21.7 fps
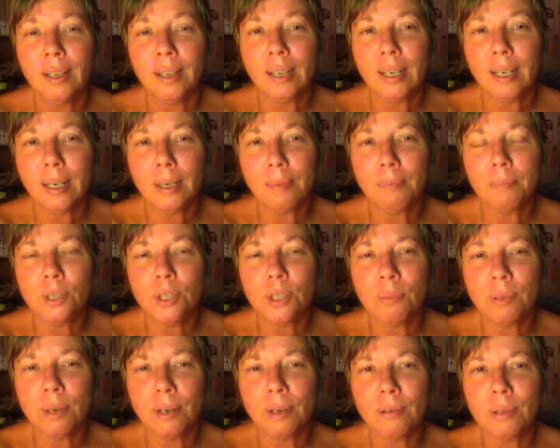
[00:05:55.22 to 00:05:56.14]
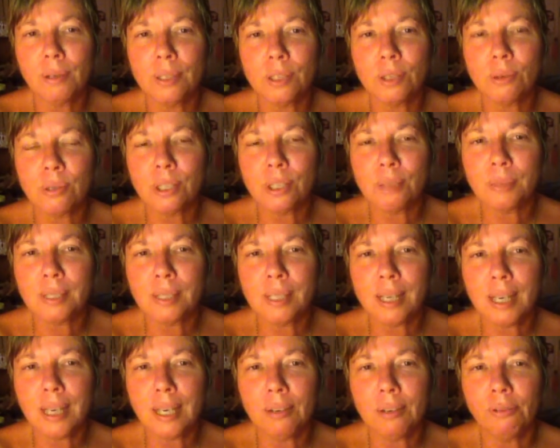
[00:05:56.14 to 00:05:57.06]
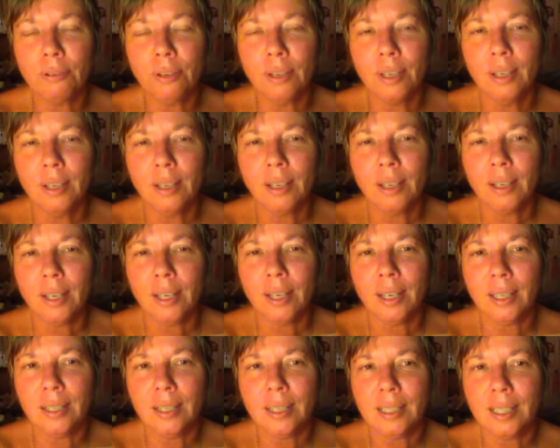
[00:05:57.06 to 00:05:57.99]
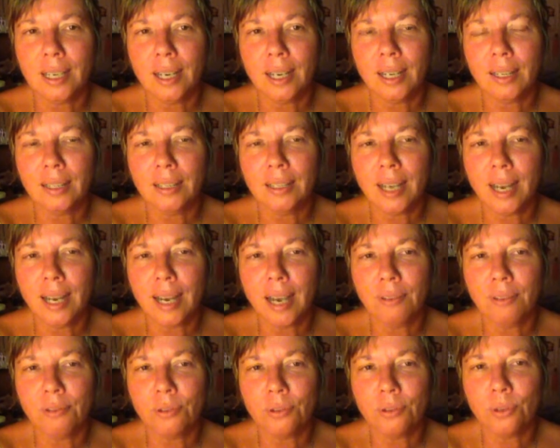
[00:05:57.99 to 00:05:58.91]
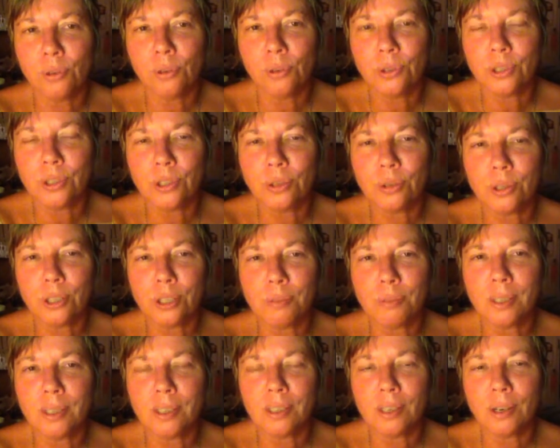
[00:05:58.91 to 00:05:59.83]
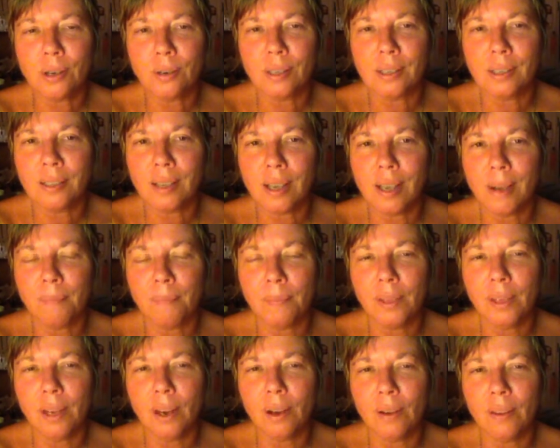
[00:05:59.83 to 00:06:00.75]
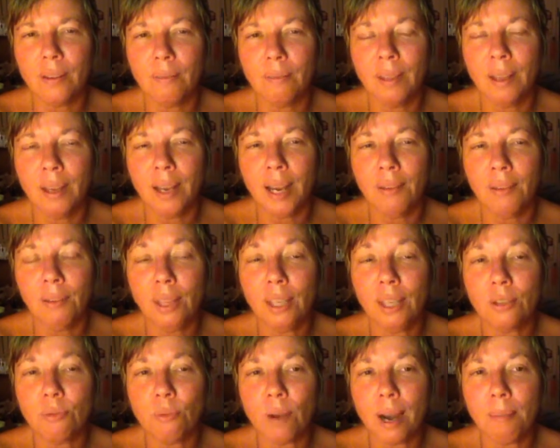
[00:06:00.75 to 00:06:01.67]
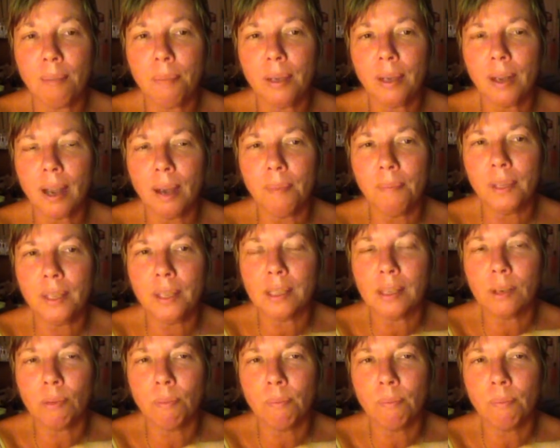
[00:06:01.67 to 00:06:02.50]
Tomorrow is Christmas Eve, and the day after, of course, is Christmas. So it's, everything's ramping up. There's